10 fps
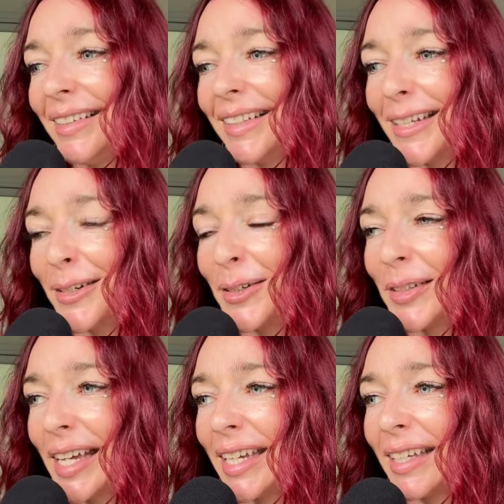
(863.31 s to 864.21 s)
You know,
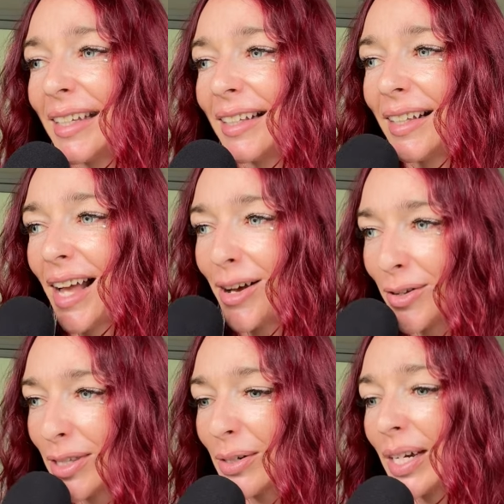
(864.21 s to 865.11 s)
like
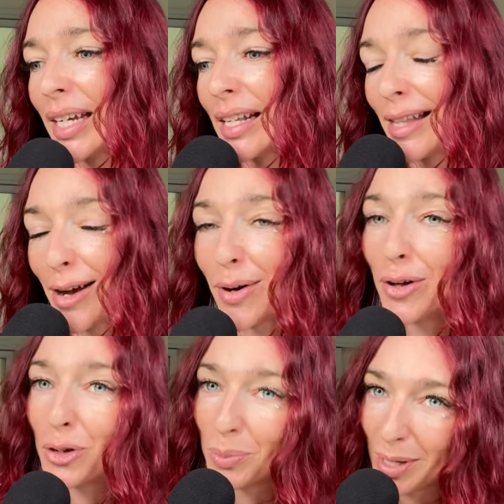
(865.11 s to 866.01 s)
also I can allow
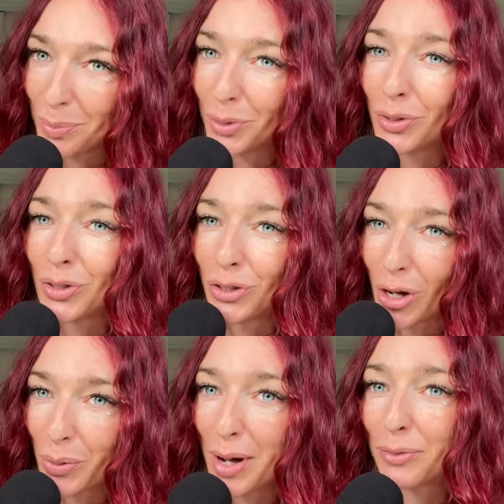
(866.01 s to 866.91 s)
other people to
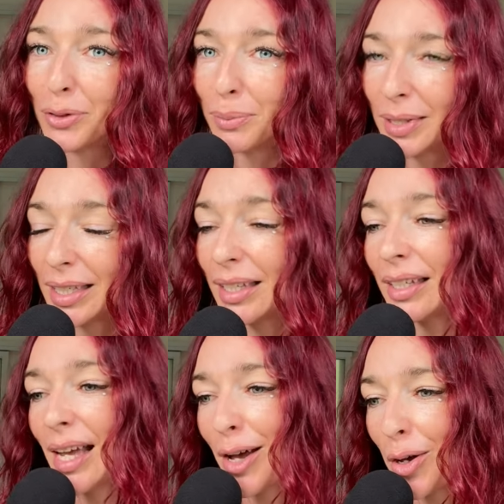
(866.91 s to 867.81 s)
show up for me
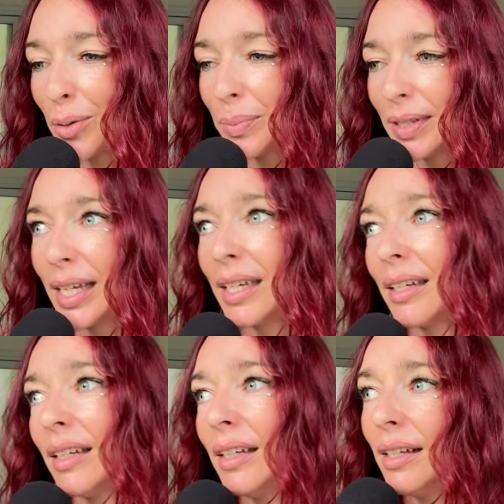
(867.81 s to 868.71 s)
and help like